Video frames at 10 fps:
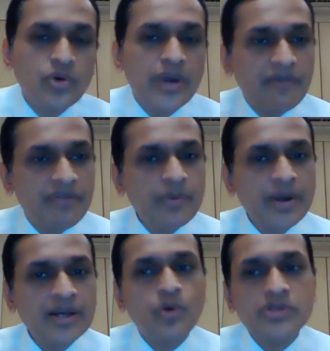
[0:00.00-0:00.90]

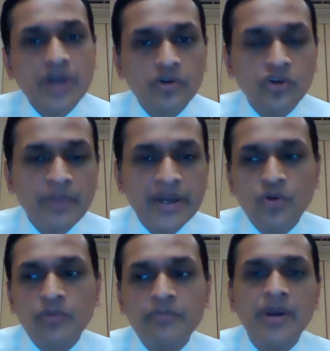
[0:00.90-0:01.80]
everyone goes out of my
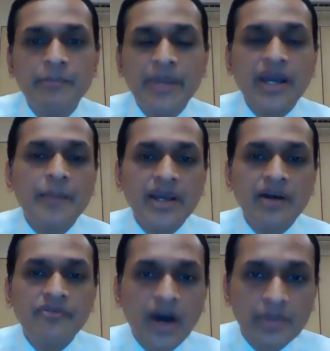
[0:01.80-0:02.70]
room becoming
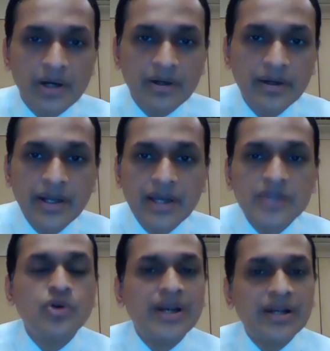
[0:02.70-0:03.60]
a farmer.
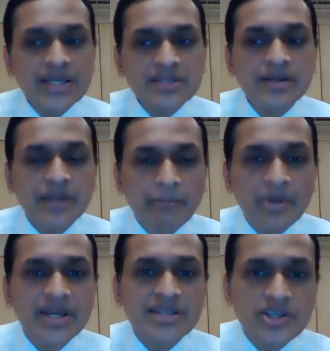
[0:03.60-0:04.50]
So at least the
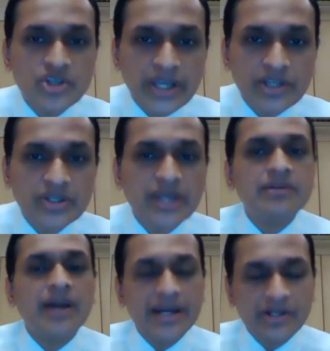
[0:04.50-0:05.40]
number doesn't change.
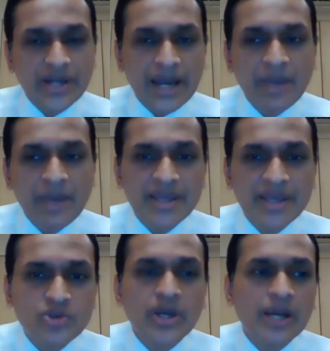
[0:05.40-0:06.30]
Then I try my
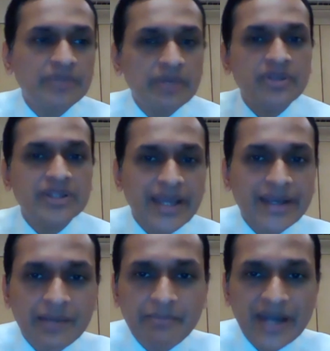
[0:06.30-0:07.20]
best to help them with
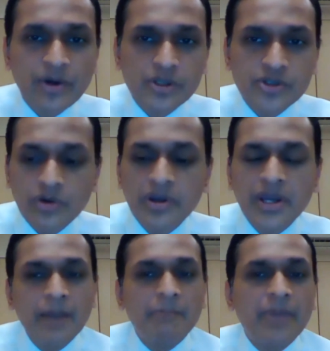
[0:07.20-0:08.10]
neck and back also,
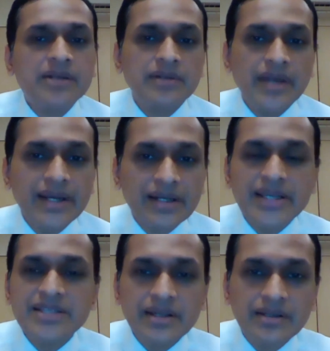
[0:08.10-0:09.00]
but at
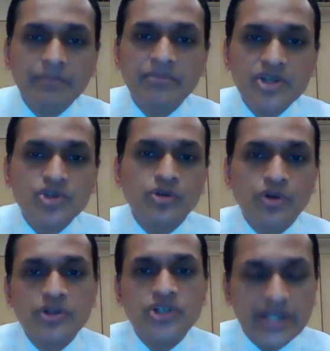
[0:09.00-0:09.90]
least the number should
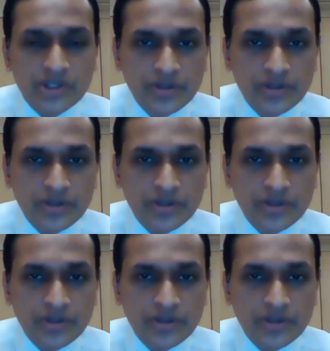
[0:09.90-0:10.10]
not change.